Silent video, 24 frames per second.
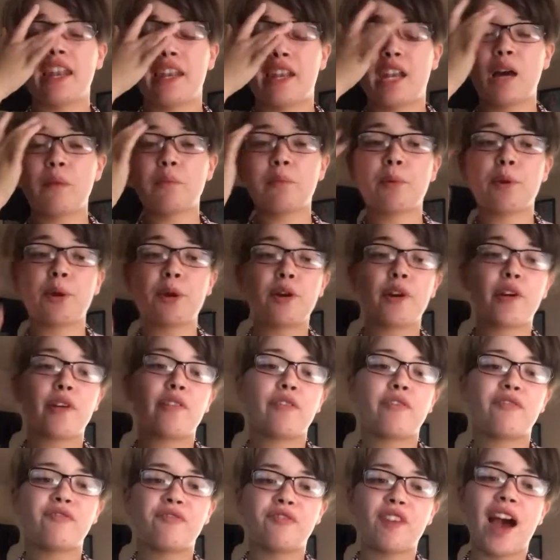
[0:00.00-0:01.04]

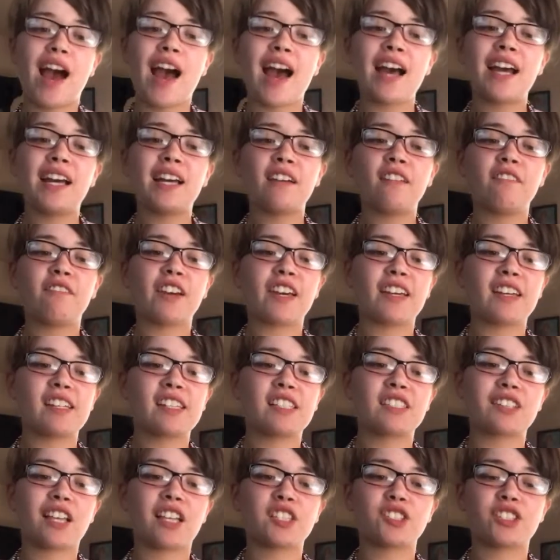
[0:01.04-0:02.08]
Number five
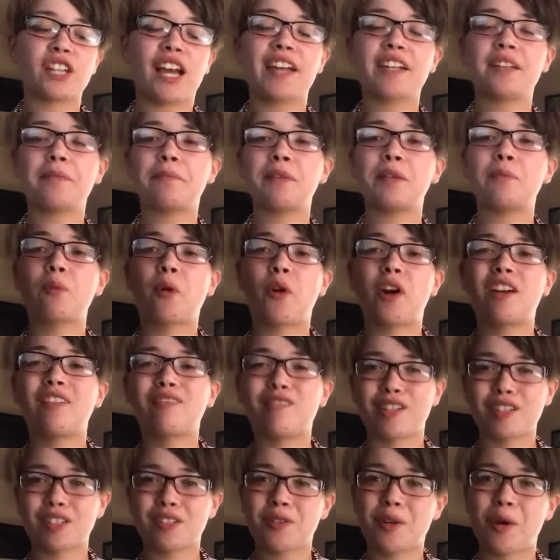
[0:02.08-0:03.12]
is try to be more
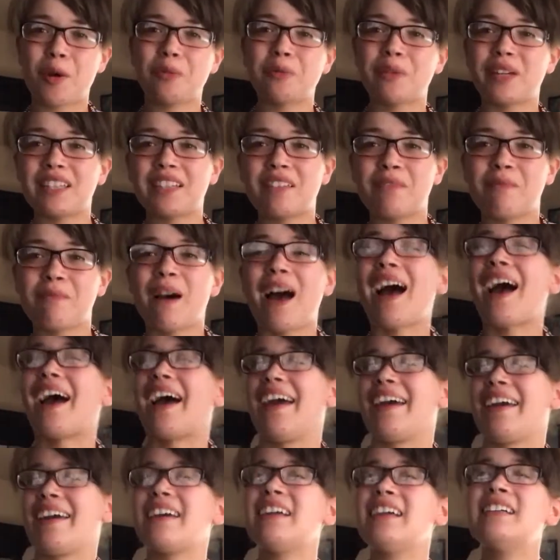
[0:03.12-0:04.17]
original with
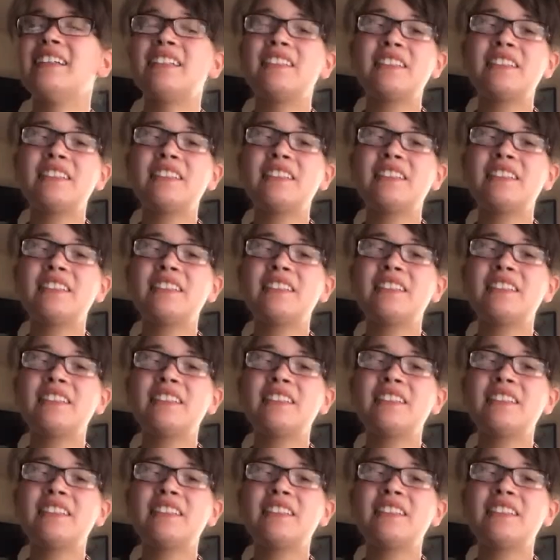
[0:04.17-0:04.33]
my